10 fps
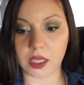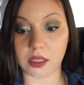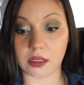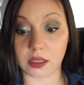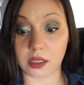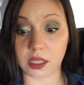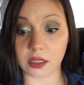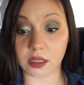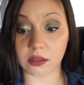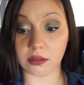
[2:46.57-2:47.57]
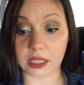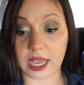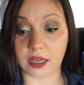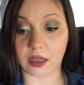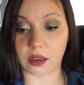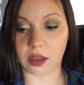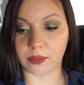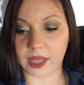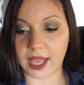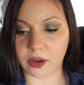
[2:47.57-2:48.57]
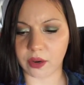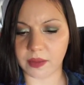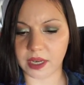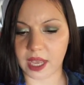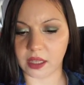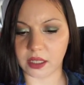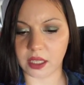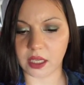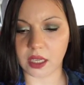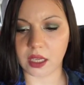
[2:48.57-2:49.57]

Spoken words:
statistical data on Black criminality